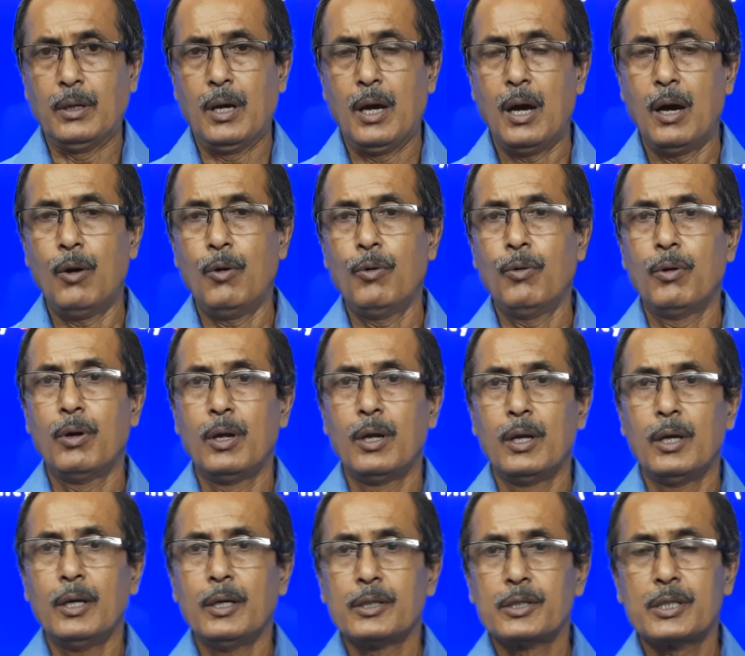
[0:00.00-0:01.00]

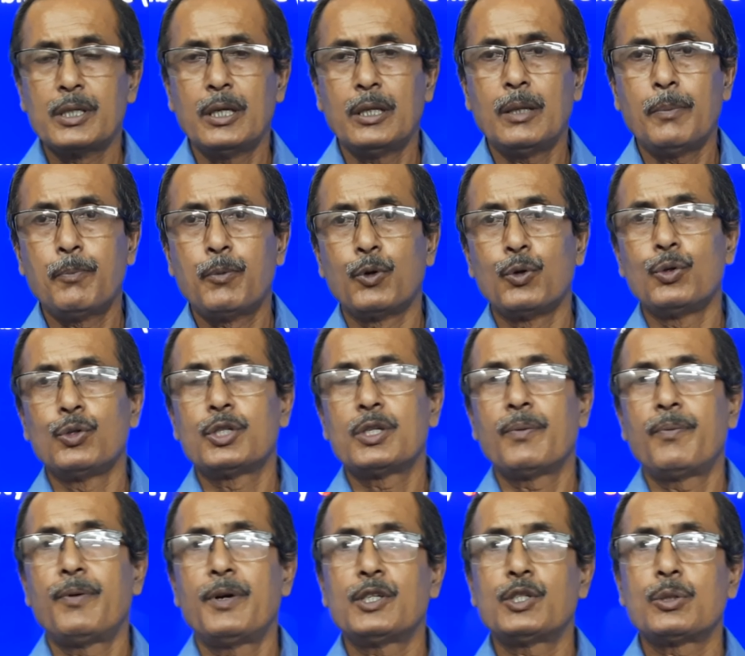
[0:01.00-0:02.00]
How? Say the producer
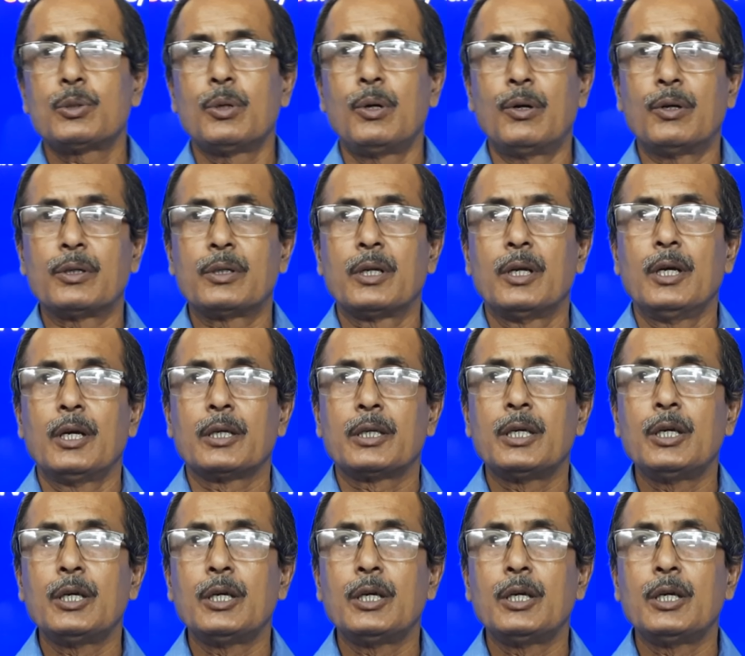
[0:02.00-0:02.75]
first thought